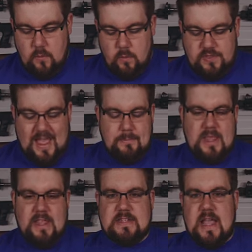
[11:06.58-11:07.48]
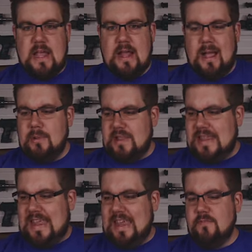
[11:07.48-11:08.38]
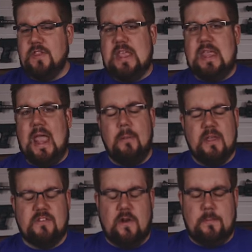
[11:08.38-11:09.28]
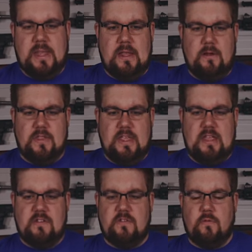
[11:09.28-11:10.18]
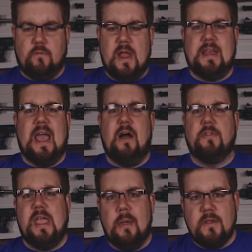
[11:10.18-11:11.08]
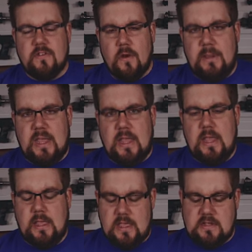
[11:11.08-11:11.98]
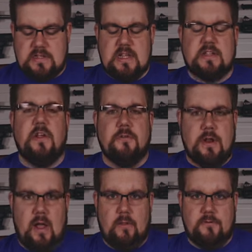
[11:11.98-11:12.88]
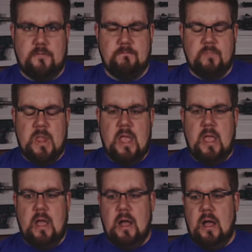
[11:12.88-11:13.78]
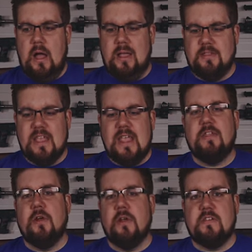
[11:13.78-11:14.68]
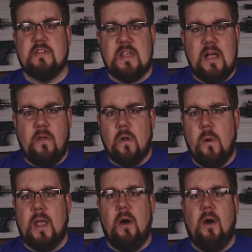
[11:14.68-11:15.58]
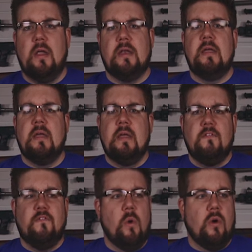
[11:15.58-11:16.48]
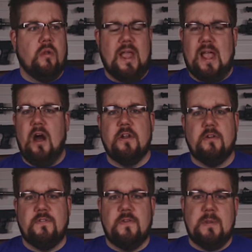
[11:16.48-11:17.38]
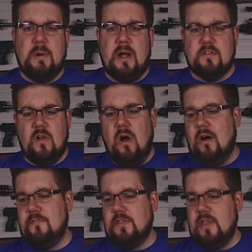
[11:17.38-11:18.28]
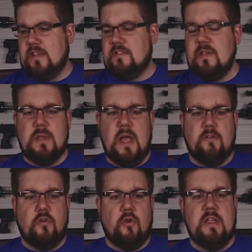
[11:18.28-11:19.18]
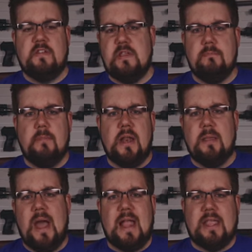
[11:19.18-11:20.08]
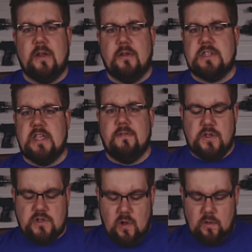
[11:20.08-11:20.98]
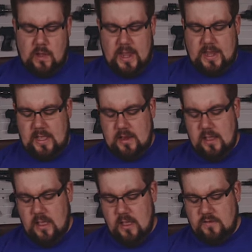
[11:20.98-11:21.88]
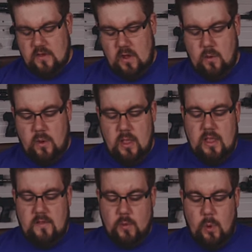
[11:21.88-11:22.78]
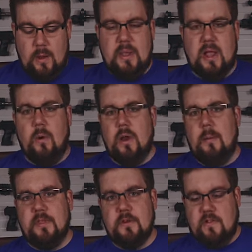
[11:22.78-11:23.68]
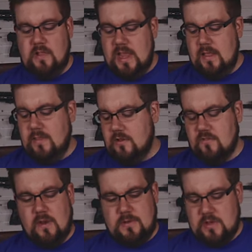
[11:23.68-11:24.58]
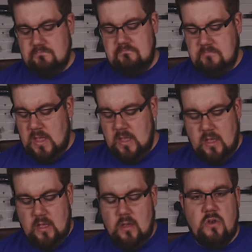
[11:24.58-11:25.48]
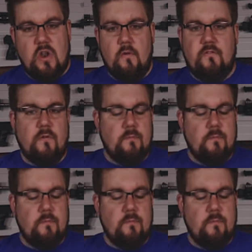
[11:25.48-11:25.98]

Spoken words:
with that being said, I believe the MSRP on these right now, the MSRP is $600. I think there is a sale going on for like $150 off, like some kind of crazy money back guarantee if you don't like it. So, if you want to pick one up, there's a link in the description. No